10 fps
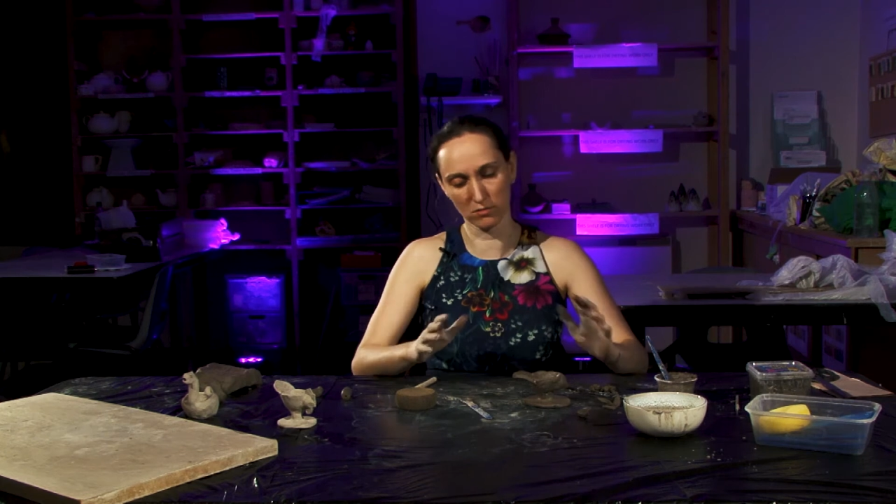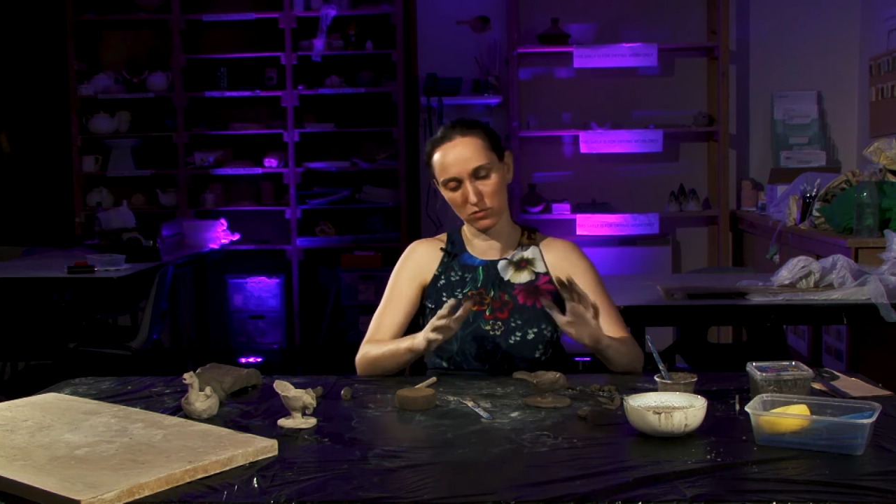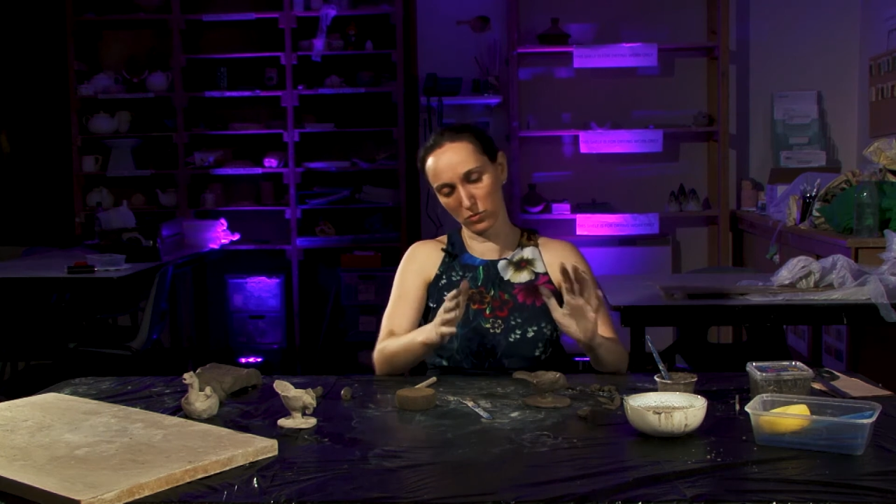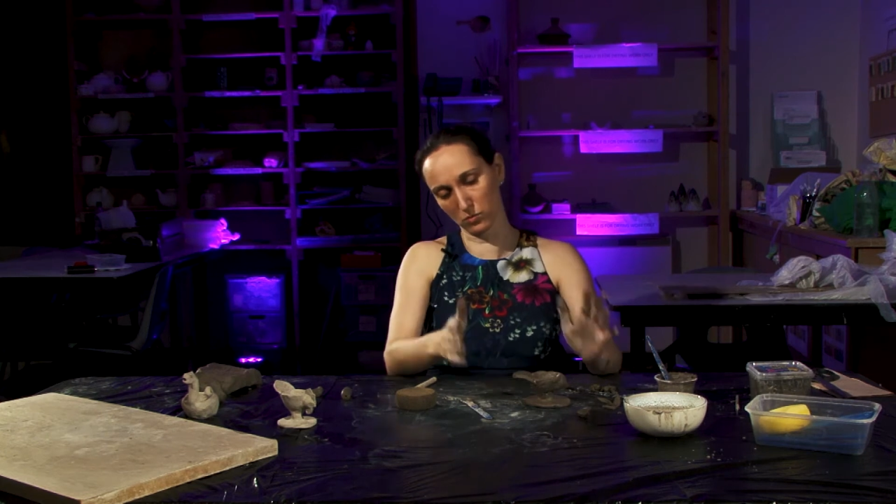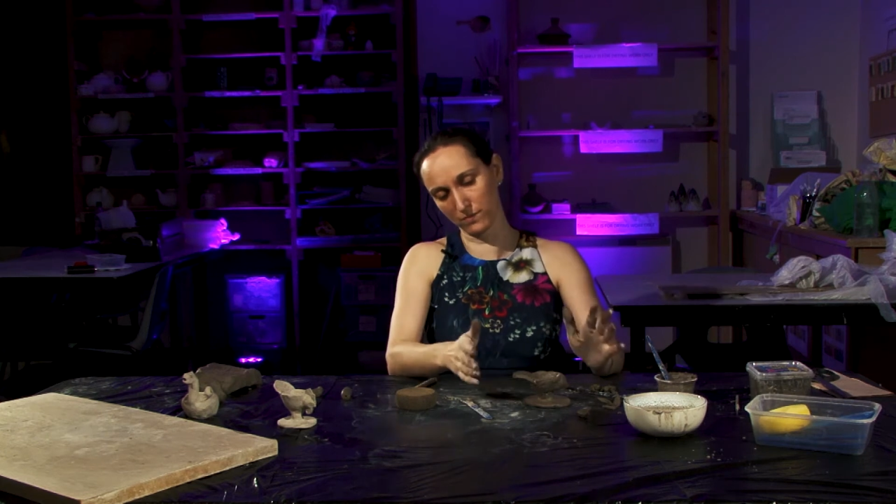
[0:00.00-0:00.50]

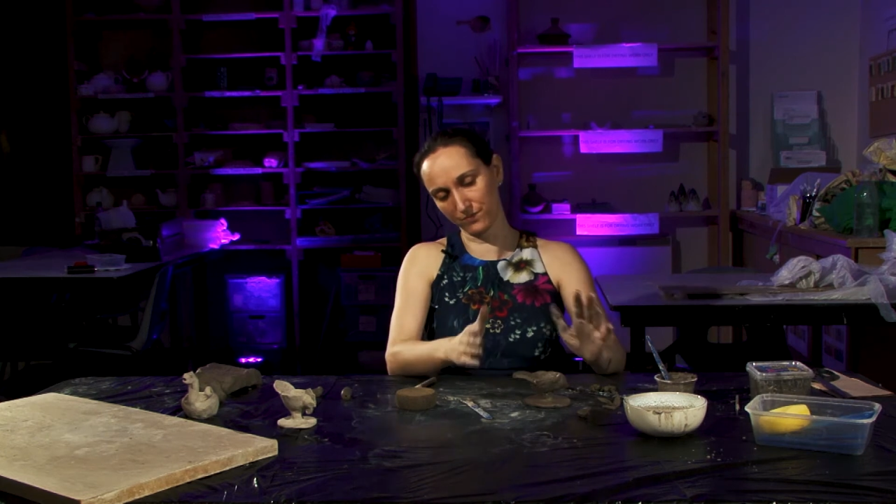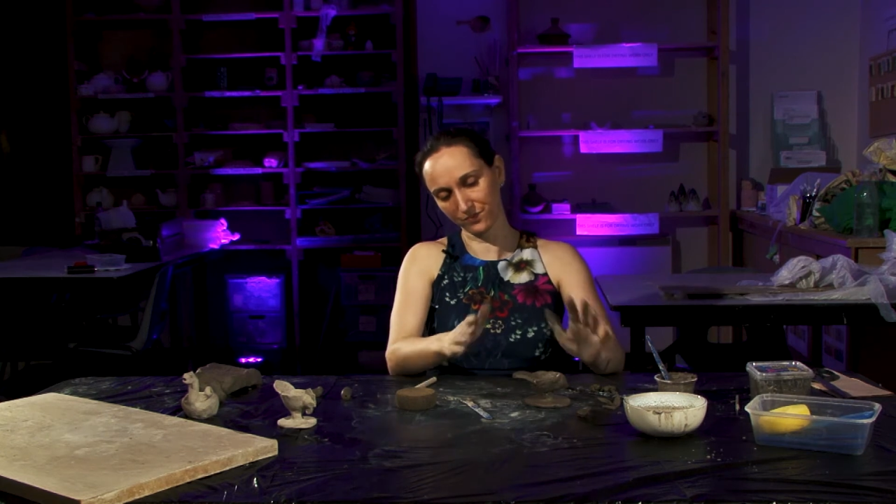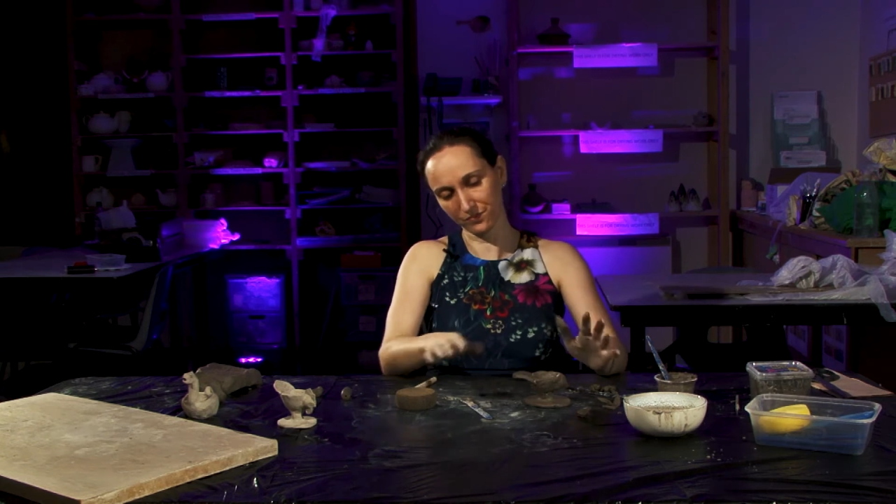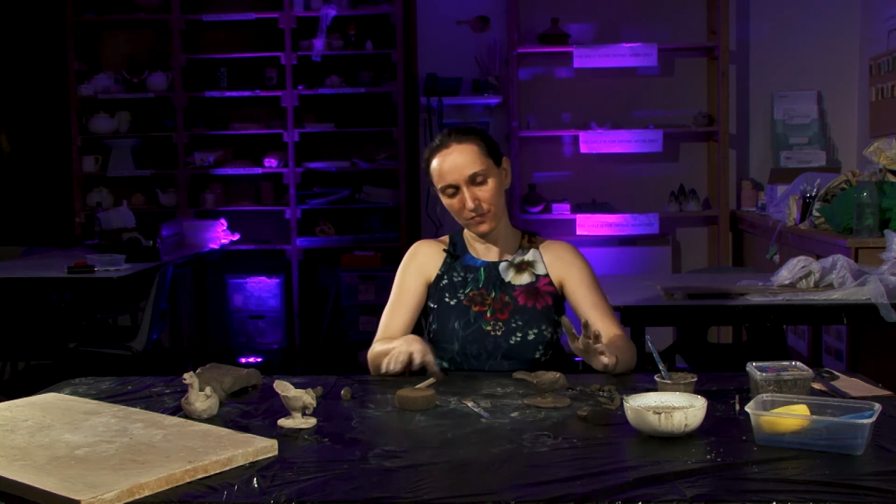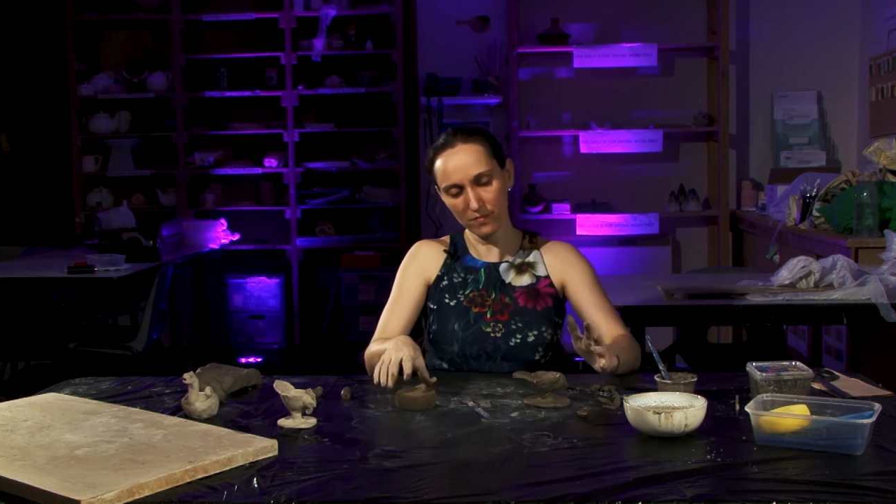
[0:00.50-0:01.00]
So
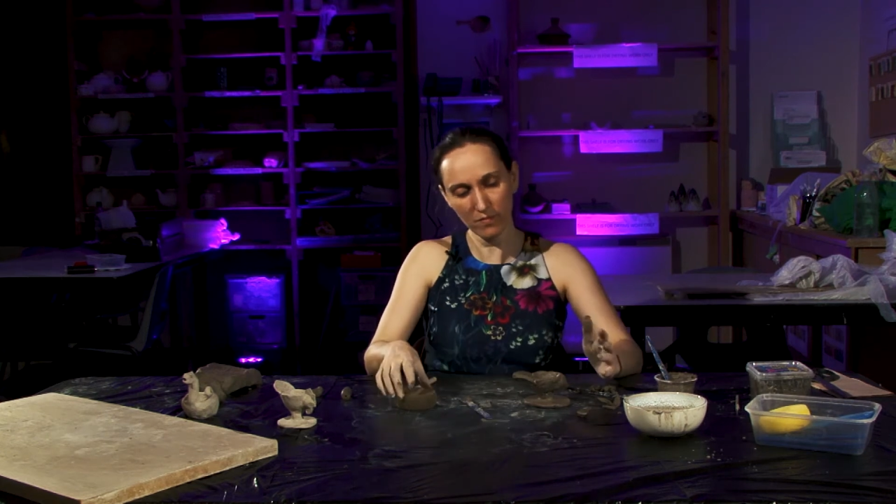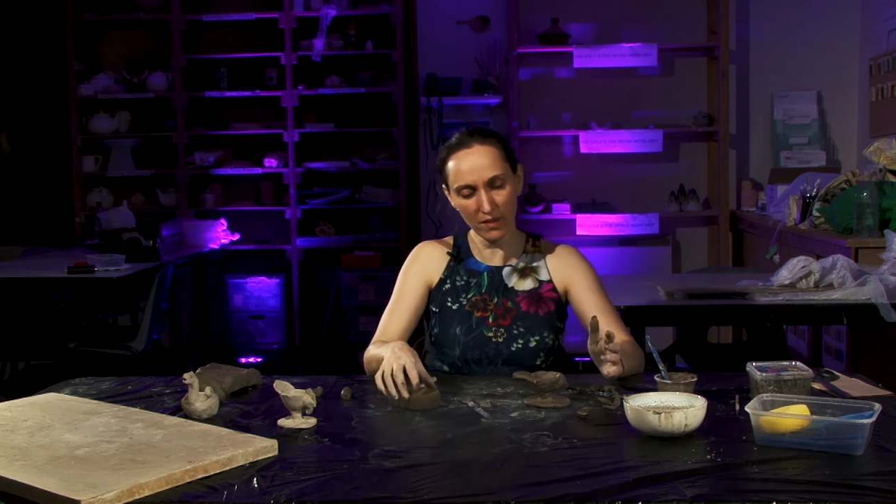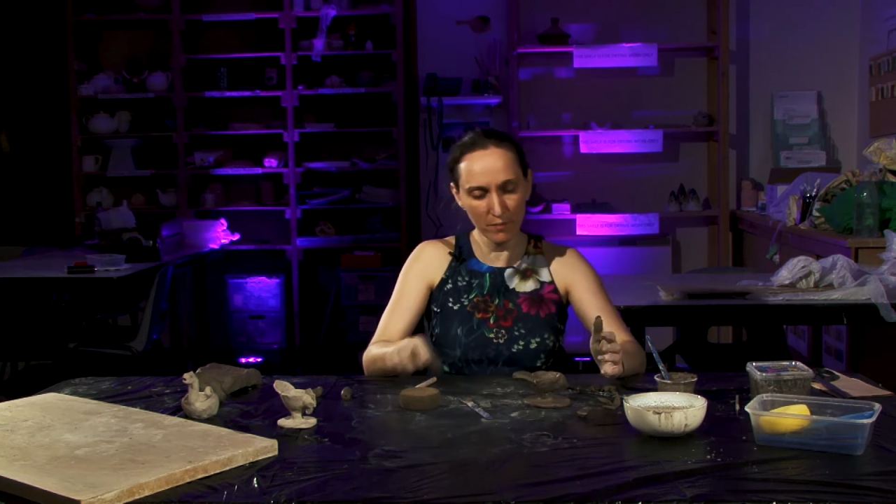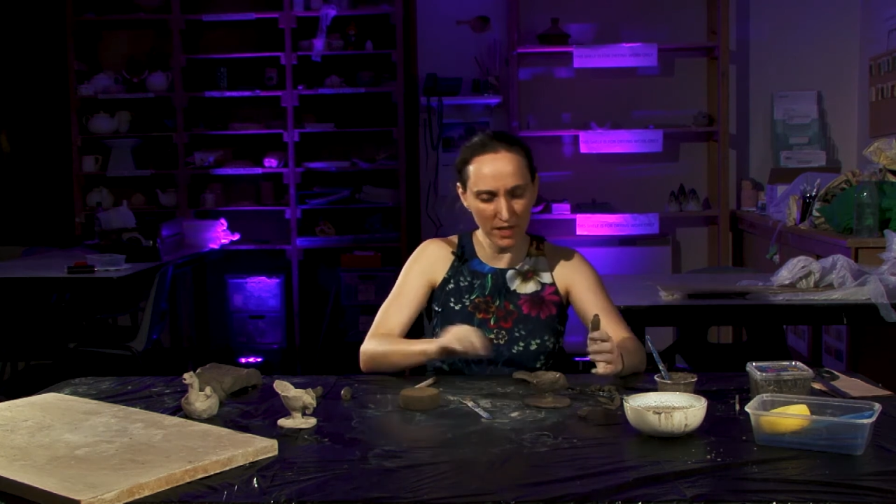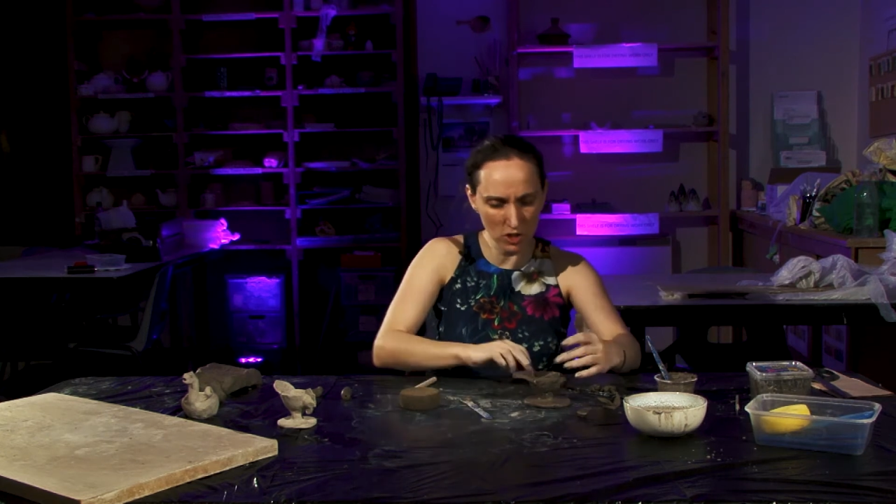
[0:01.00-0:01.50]

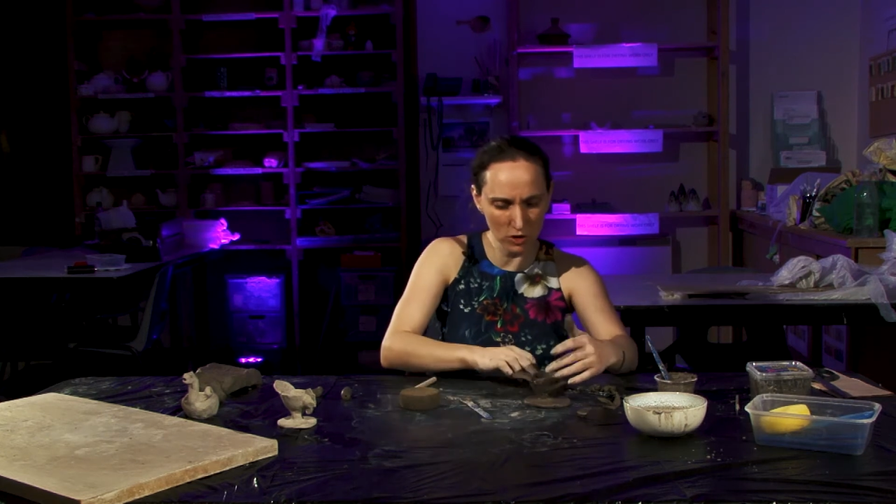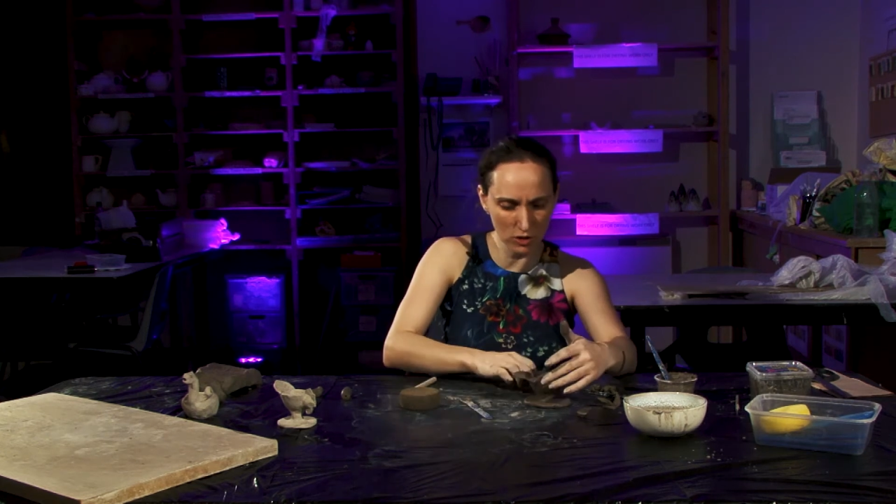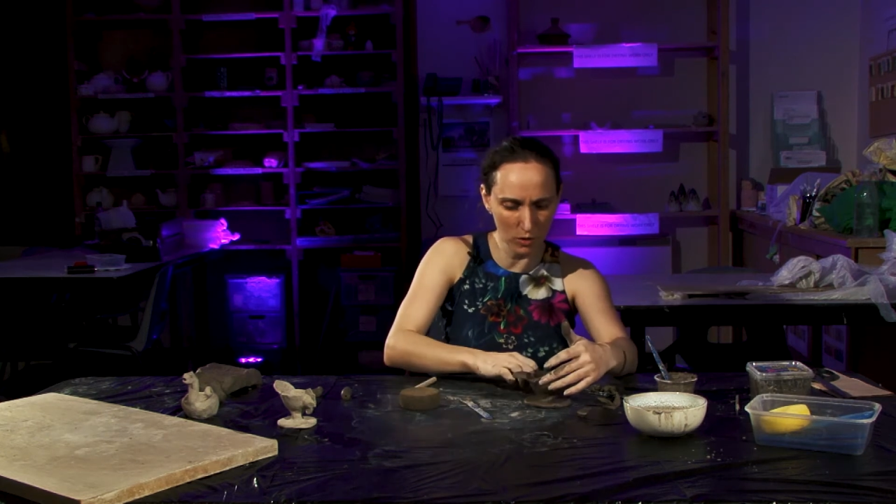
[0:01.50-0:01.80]
make sure it's